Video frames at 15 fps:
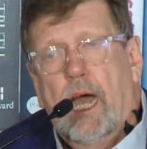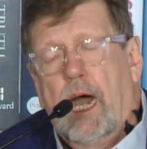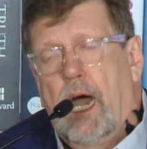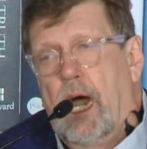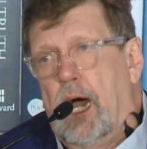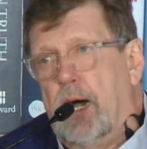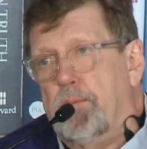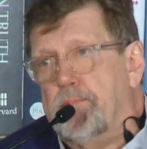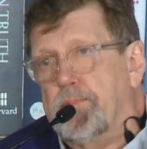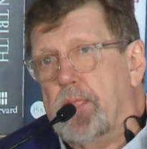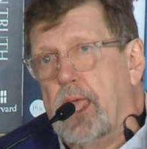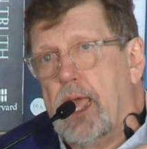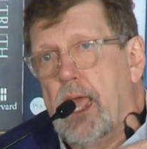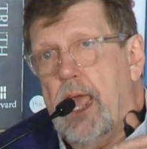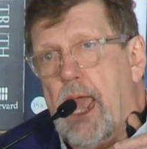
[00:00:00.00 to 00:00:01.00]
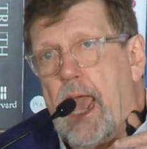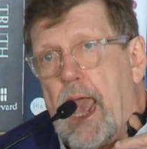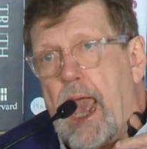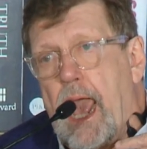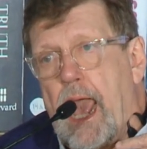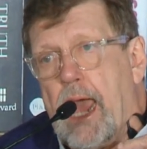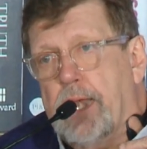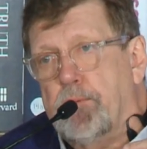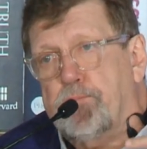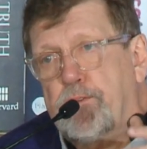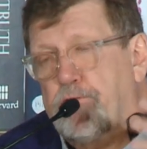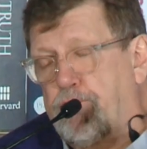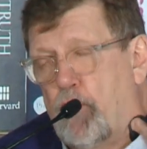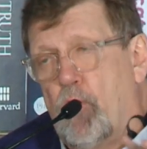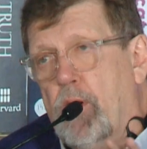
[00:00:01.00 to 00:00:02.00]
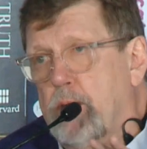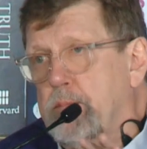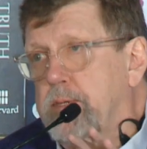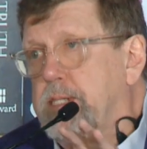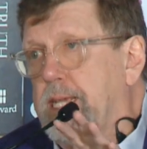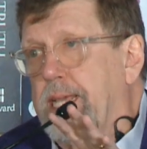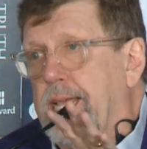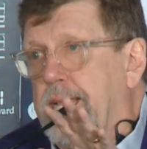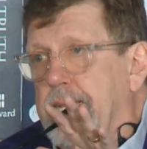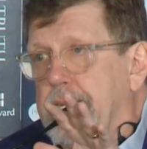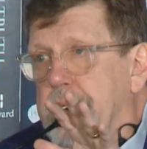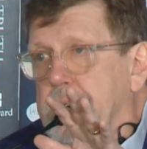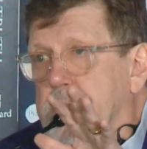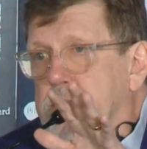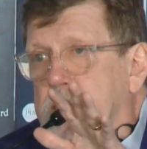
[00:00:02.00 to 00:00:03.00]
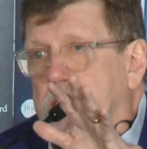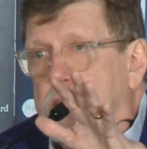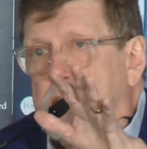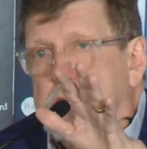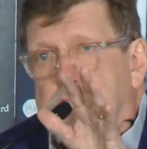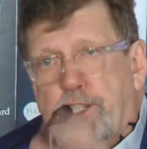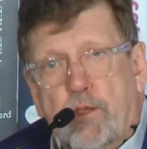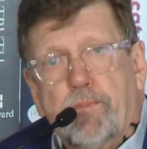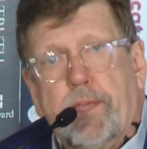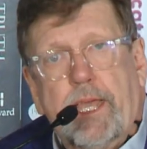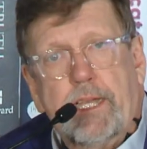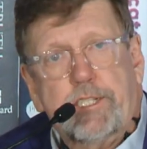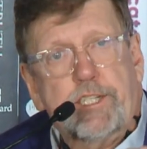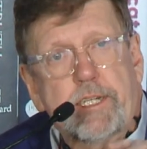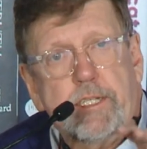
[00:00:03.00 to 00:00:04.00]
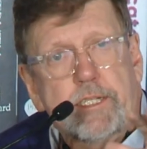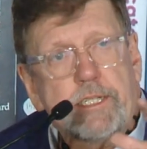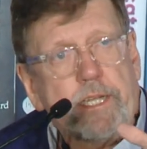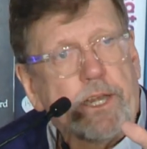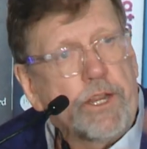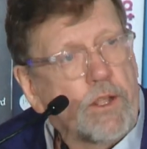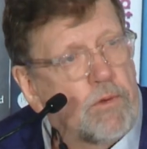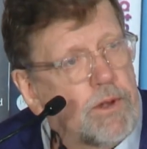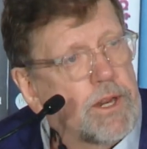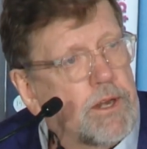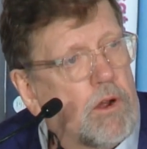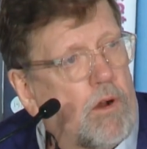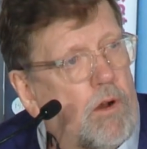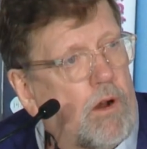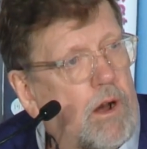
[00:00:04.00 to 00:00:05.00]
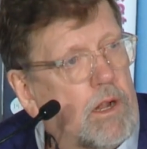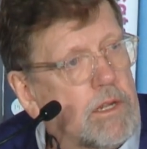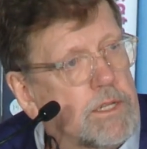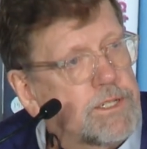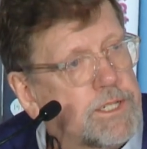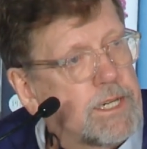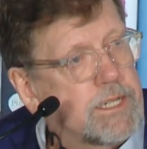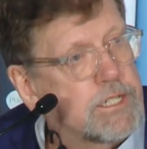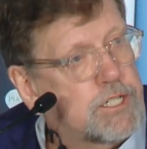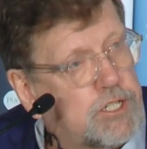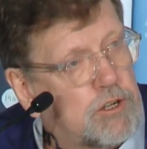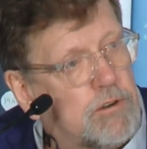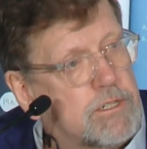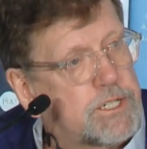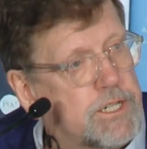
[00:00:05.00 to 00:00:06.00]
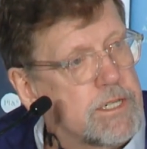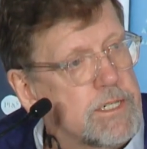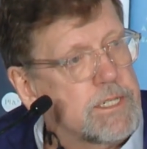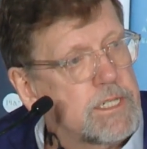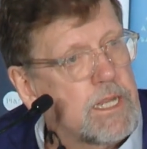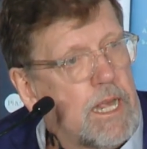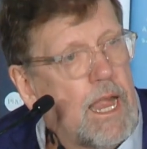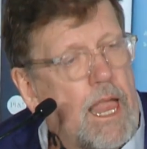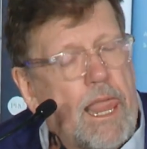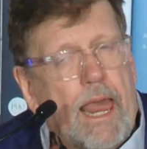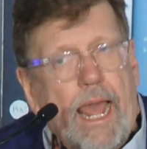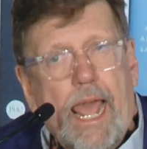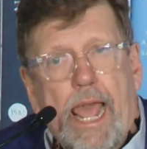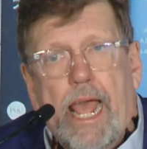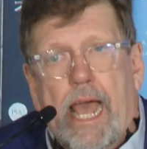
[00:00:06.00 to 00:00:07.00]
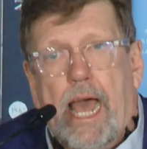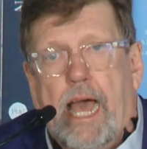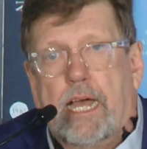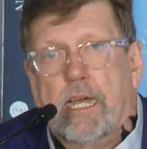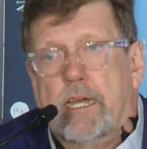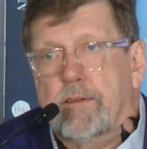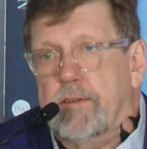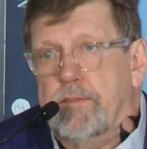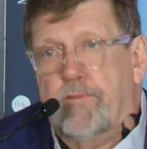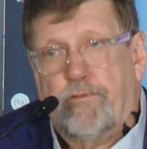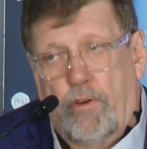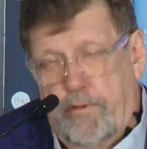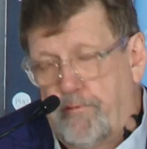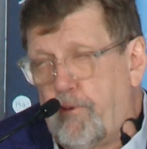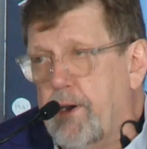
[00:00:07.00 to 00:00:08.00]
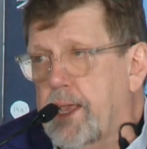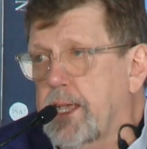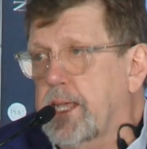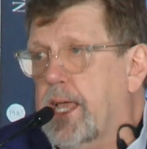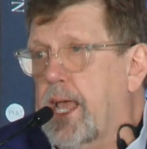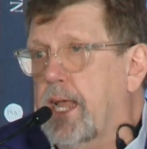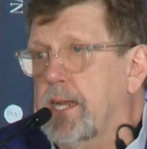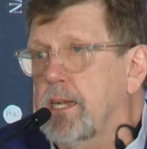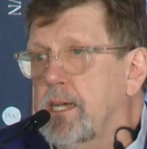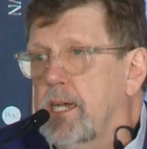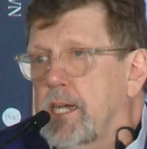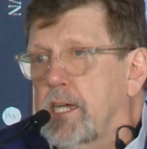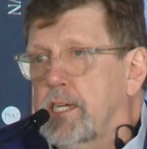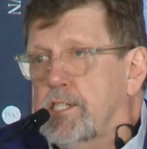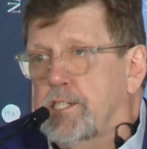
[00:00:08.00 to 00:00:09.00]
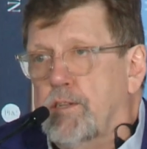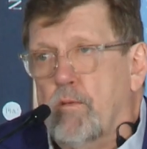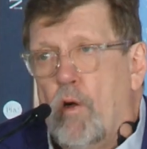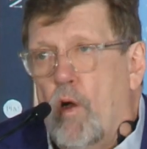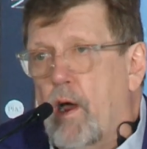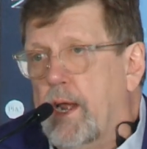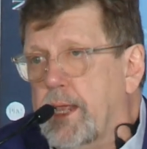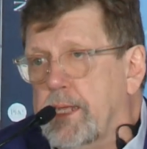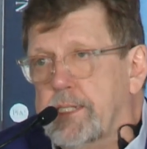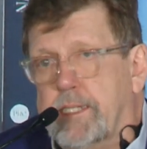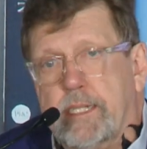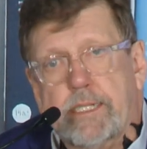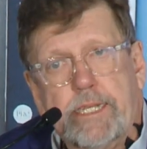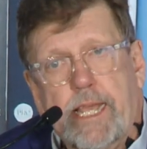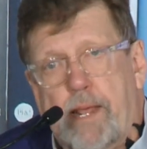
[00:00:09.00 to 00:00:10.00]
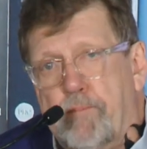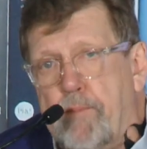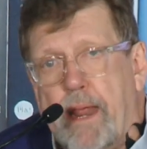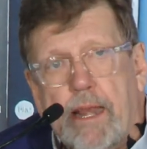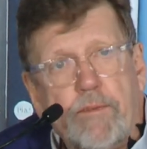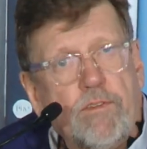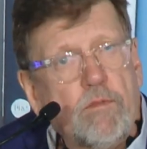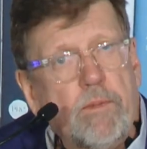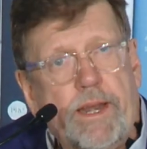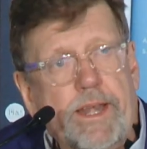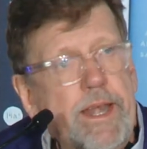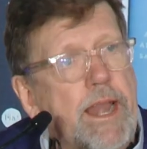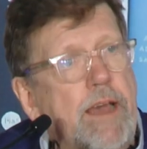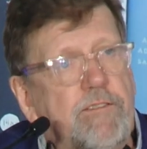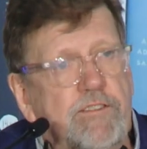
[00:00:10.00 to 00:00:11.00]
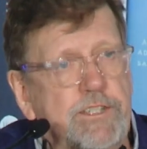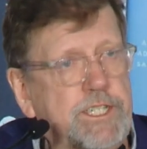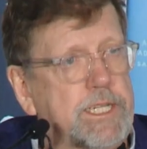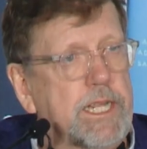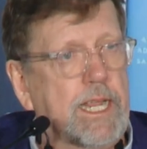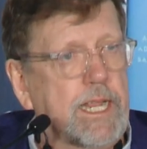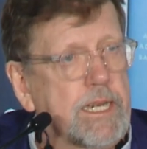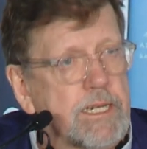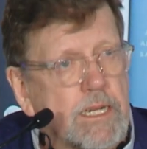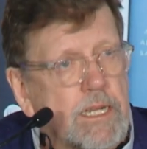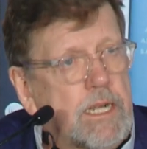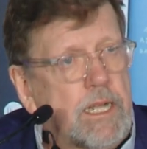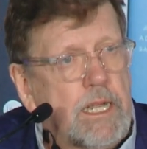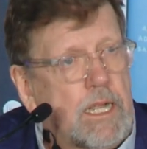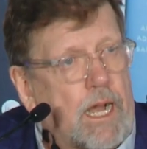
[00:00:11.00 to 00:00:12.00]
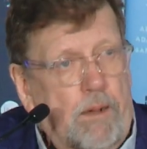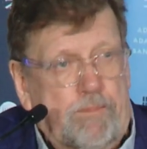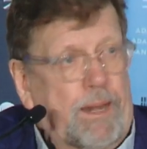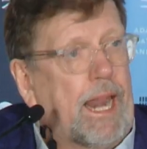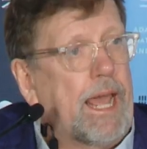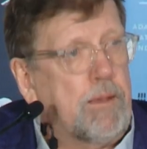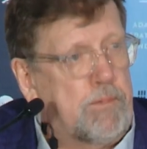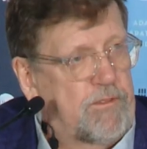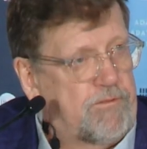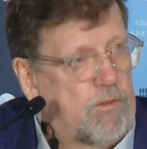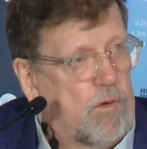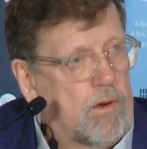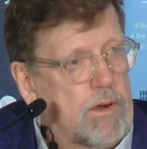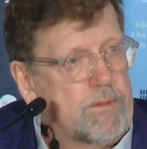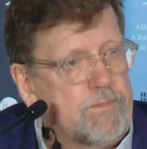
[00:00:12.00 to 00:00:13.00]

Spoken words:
and performed in soup kitchens and union halls and churches for free again, to audiences again, many of whom had never seen a play before.